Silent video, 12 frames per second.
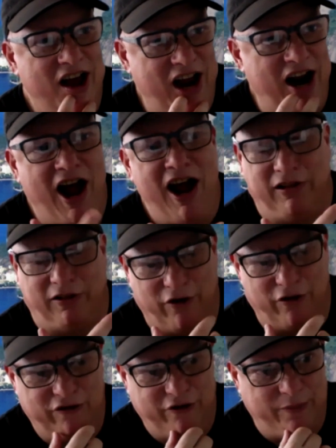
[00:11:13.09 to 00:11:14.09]
and I
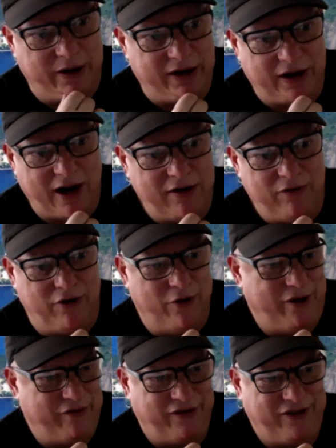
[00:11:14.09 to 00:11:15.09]
learned from it. I don't know
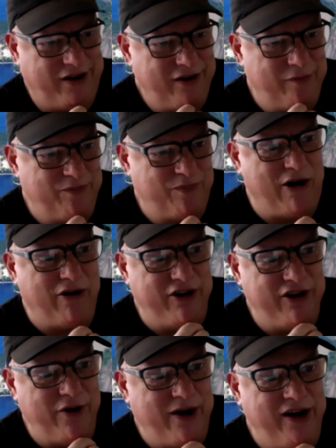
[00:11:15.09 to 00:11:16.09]
everything. I barely
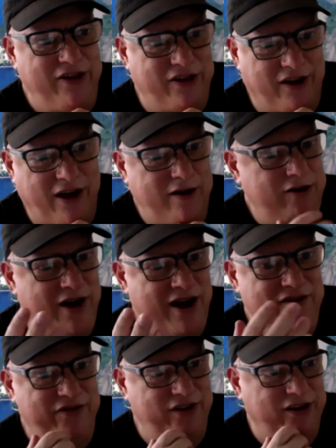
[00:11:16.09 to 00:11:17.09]
know anything. I don't
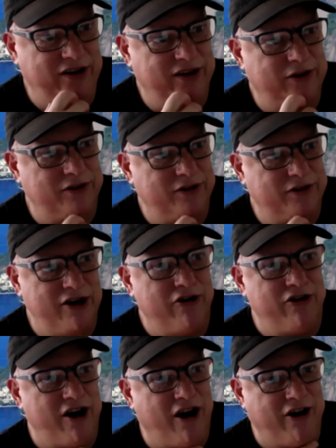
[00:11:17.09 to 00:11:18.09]
have the uh,
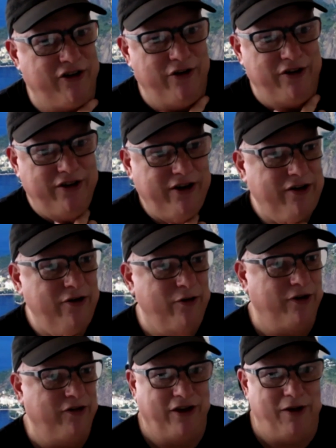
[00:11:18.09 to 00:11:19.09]
your doctorate that
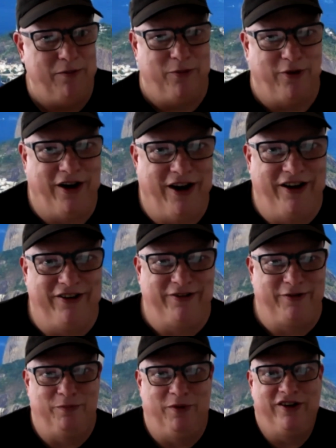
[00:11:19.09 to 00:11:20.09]
Chris Embry has,
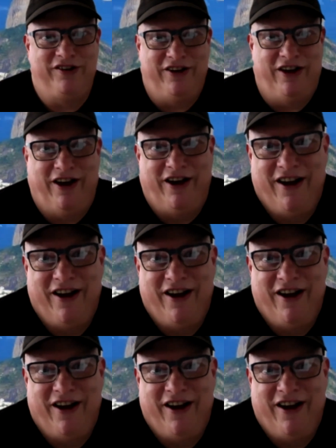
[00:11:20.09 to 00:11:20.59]
but uh,